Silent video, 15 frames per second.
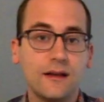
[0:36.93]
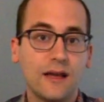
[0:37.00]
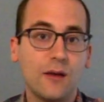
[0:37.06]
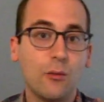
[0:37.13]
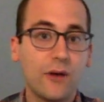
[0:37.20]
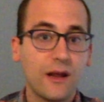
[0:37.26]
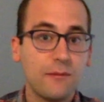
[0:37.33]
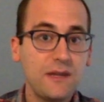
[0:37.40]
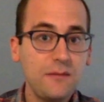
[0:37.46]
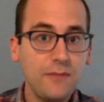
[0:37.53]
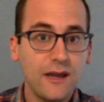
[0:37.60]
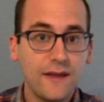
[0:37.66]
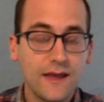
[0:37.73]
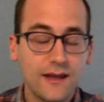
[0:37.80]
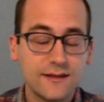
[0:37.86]
And what I mean
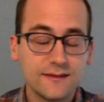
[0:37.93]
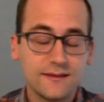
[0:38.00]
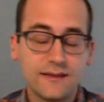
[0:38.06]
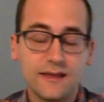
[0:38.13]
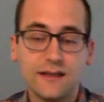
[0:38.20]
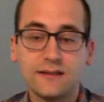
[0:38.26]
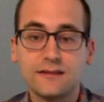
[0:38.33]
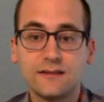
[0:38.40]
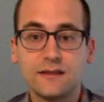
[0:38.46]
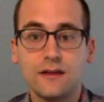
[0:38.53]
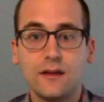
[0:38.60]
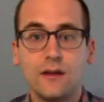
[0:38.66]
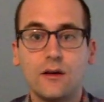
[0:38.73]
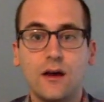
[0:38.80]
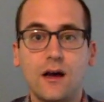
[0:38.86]
by that is this:
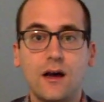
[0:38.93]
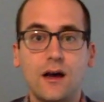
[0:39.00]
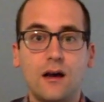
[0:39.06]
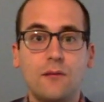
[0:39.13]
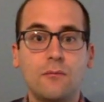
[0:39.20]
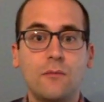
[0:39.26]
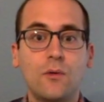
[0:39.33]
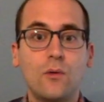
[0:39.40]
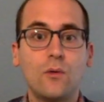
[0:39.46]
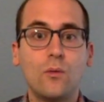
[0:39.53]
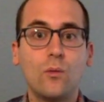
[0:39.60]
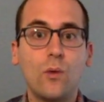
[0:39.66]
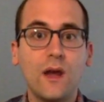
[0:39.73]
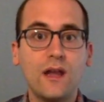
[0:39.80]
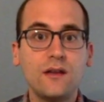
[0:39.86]

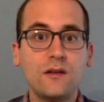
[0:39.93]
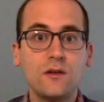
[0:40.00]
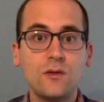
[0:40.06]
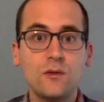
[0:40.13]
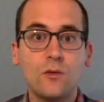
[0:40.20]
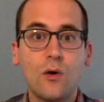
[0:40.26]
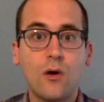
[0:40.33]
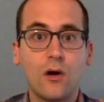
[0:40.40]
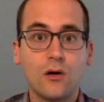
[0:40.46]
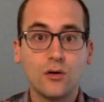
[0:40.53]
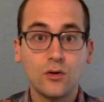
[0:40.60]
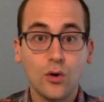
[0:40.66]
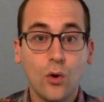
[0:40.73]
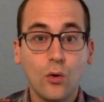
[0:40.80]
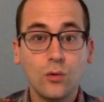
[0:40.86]
when you are
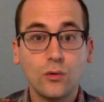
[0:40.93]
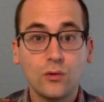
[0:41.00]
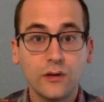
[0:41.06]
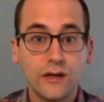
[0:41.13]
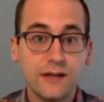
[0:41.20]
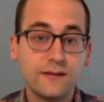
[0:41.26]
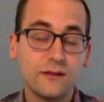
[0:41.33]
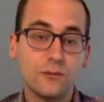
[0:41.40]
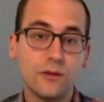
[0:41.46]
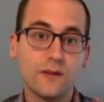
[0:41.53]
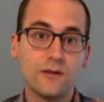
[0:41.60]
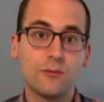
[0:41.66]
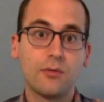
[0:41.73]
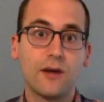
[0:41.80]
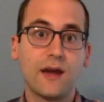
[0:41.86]
goal oriented with
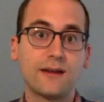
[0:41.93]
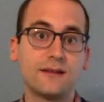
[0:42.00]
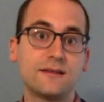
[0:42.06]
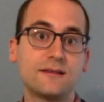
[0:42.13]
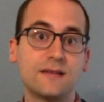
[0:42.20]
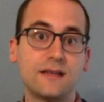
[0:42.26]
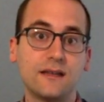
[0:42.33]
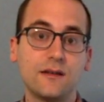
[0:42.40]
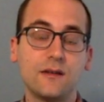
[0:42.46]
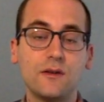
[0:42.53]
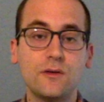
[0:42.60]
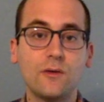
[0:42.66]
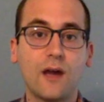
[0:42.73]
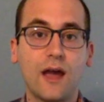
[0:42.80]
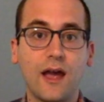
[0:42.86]
your practicing,
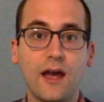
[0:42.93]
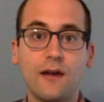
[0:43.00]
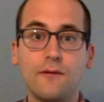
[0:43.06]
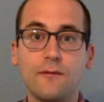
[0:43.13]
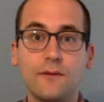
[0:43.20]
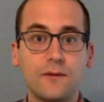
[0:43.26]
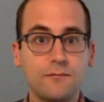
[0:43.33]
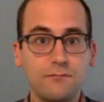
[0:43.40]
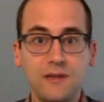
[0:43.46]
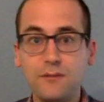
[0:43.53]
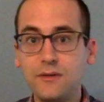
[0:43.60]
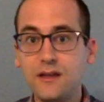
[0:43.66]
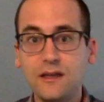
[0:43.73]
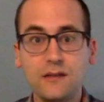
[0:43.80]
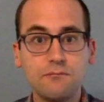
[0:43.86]
you have
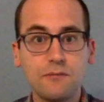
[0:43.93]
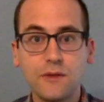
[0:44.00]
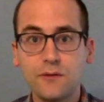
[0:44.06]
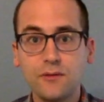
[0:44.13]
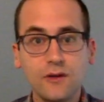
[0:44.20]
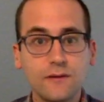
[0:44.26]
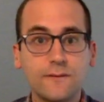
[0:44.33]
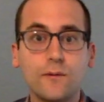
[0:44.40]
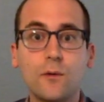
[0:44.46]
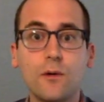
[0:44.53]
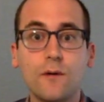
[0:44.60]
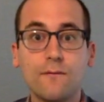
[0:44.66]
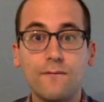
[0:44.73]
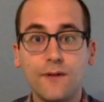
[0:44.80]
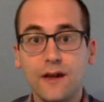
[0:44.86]
maybe three or four
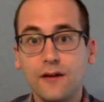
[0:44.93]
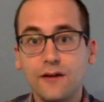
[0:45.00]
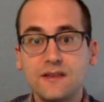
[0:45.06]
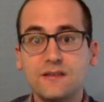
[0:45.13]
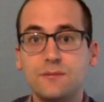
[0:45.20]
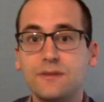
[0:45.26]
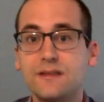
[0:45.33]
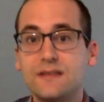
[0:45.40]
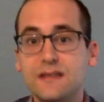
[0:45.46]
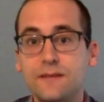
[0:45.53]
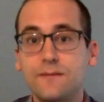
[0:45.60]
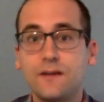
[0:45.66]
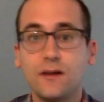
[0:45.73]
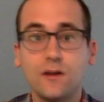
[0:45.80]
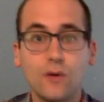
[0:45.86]
very
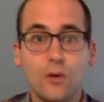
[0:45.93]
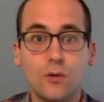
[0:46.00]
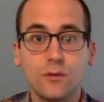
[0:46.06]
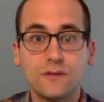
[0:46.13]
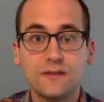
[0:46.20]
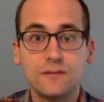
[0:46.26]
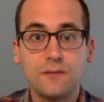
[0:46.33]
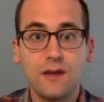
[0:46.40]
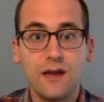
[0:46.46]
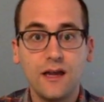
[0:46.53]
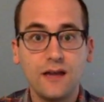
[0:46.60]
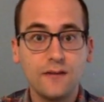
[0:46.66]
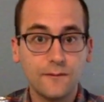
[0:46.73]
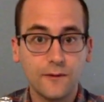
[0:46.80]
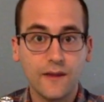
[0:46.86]
specific goals in
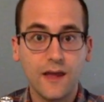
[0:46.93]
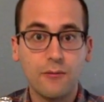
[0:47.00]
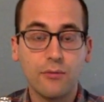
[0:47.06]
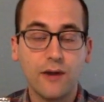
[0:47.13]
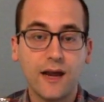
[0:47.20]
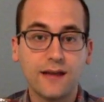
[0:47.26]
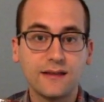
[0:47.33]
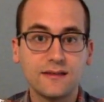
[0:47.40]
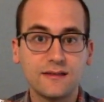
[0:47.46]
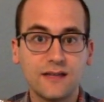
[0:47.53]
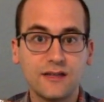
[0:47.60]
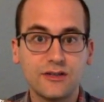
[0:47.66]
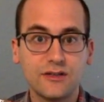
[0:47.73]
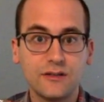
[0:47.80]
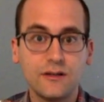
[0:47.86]
mind for that practice
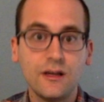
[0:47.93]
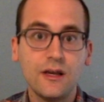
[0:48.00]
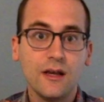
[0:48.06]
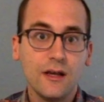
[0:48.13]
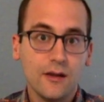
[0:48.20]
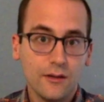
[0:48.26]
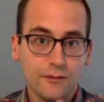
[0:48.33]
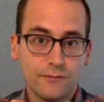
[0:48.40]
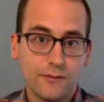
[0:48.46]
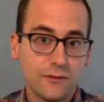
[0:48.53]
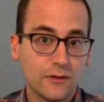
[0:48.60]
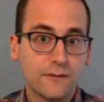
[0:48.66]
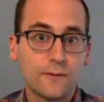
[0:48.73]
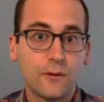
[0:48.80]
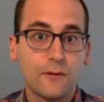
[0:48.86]
session, three
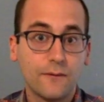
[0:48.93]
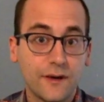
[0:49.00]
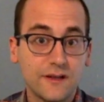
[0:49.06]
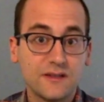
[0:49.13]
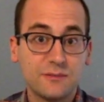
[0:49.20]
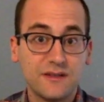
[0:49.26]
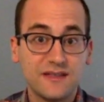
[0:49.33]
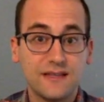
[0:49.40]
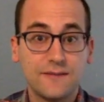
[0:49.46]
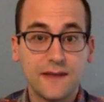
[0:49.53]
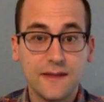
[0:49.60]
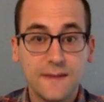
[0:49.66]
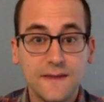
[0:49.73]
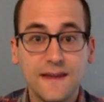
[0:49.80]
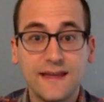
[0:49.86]
or four very specific
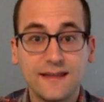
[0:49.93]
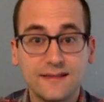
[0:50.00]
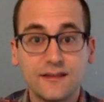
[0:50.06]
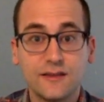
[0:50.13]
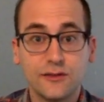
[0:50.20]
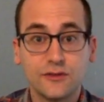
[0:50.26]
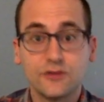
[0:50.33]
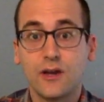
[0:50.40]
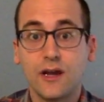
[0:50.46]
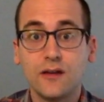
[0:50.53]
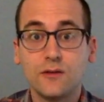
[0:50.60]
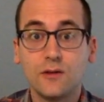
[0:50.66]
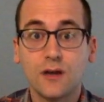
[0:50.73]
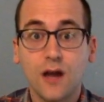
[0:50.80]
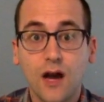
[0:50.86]
things that you're trying
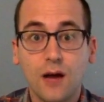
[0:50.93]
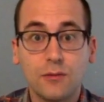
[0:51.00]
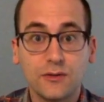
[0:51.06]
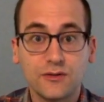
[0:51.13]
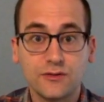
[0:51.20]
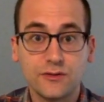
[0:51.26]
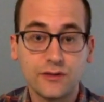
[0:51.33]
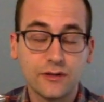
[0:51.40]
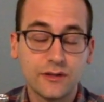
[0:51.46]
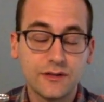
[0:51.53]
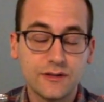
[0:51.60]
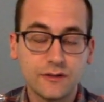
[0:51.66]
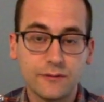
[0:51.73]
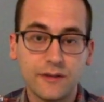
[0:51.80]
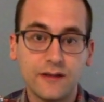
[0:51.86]
to accomplish on your
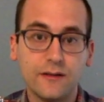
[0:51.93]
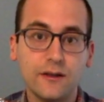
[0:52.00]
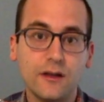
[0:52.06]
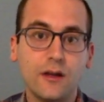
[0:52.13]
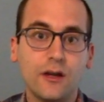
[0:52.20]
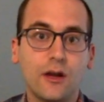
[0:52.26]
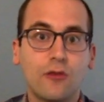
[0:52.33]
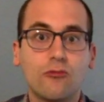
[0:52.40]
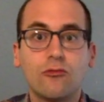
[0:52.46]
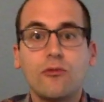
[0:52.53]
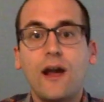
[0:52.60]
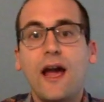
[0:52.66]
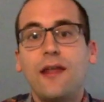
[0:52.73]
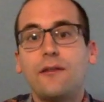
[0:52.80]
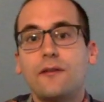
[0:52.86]
instrument,
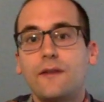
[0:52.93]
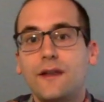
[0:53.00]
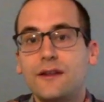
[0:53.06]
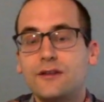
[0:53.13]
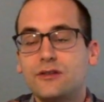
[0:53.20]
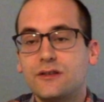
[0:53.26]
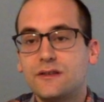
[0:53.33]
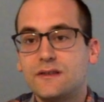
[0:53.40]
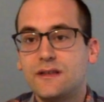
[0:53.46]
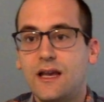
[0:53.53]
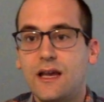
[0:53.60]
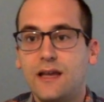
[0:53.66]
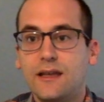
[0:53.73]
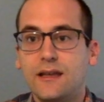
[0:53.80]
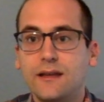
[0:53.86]
rather than just
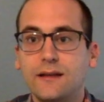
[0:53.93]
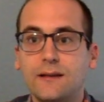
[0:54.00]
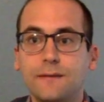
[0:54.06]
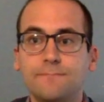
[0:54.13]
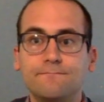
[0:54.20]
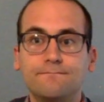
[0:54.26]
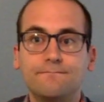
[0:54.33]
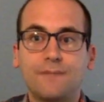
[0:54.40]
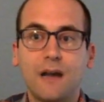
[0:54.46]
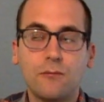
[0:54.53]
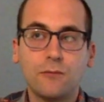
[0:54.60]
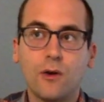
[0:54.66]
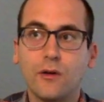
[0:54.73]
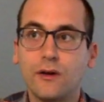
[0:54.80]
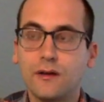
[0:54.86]
saying, I'm
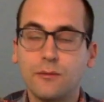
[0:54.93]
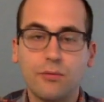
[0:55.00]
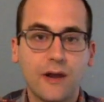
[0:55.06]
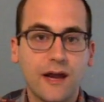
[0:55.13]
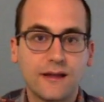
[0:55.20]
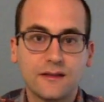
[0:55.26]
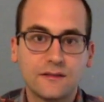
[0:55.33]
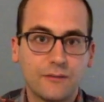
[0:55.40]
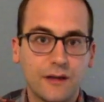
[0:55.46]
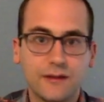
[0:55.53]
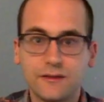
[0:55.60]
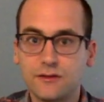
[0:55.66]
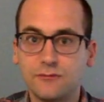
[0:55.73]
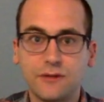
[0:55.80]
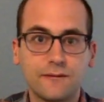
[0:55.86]
going to practice my
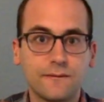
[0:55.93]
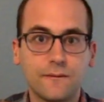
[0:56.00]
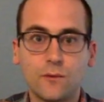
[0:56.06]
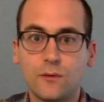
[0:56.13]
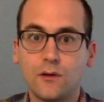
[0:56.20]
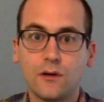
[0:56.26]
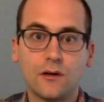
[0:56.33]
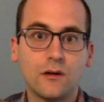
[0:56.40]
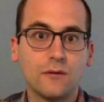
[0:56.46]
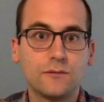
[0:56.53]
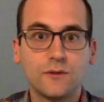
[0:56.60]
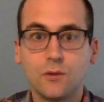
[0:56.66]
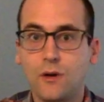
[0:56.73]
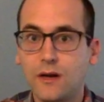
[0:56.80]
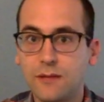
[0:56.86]
instrument for
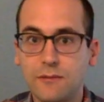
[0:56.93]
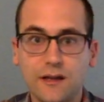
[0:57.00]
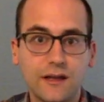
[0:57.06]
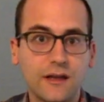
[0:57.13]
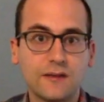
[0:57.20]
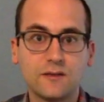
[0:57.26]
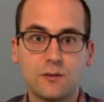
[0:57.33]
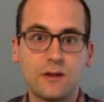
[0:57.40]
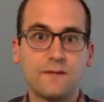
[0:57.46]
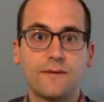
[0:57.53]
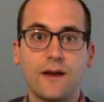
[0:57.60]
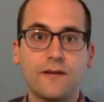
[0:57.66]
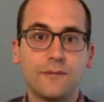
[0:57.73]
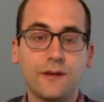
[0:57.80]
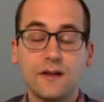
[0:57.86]
20 minutes,
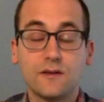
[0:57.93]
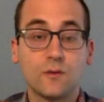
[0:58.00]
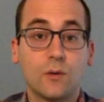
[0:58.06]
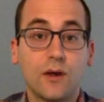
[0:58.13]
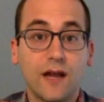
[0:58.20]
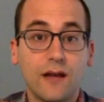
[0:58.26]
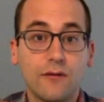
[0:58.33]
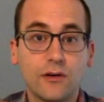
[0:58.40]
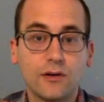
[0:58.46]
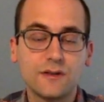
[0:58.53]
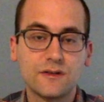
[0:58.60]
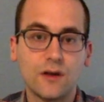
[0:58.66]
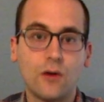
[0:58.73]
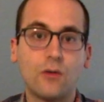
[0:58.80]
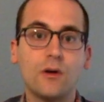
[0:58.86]
25 minutes, or whatever.
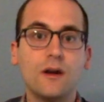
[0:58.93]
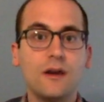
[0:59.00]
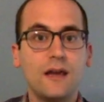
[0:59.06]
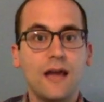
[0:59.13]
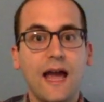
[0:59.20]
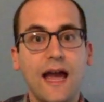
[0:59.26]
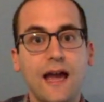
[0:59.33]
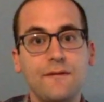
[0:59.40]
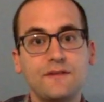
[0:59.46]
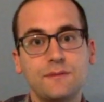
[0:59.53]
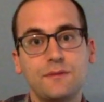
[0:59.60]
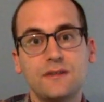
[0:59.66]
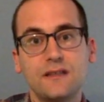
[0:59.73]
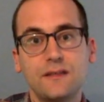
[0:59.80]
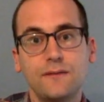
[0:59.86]
So have
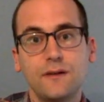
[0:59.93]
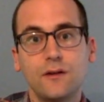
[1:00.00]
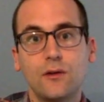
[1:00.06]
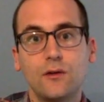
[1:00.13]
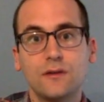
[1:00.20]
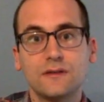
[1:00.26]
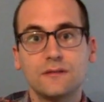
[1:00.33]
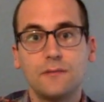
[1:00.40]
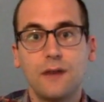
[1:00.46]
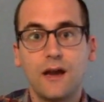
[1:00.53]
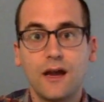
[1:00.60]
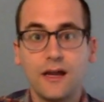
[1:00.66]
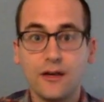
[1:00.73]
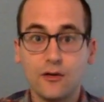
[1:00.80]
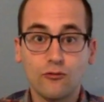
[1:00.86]
specific goals in
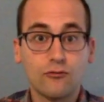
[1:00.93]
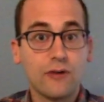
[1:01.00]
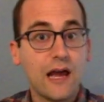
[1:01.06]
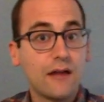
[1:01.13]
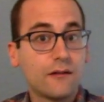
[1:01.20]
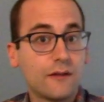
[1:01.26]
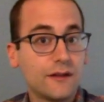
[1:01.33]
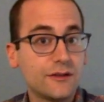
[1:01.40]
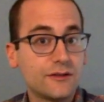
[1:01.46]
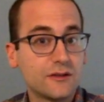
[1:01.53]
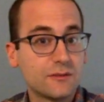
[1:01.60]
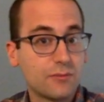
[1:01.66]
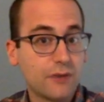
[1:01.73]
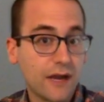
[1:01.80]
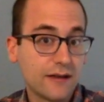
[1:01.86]
mind rather than
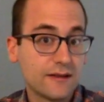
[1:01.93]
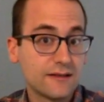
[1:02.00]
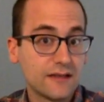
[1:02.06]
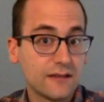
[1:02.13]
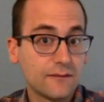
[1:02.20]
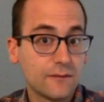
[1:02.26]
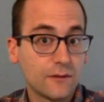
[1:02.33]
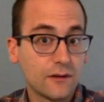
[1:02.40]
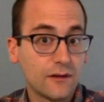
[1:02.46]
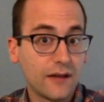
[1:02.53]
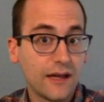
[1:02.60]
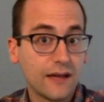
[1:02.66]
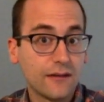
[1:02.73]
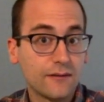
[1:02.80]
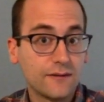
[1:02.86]
just practicing for a
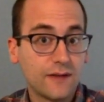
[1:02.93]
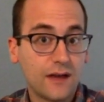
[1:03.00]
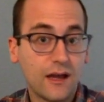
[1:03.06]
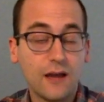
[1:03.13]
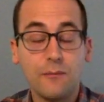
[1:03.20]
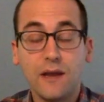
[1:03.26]
length of time.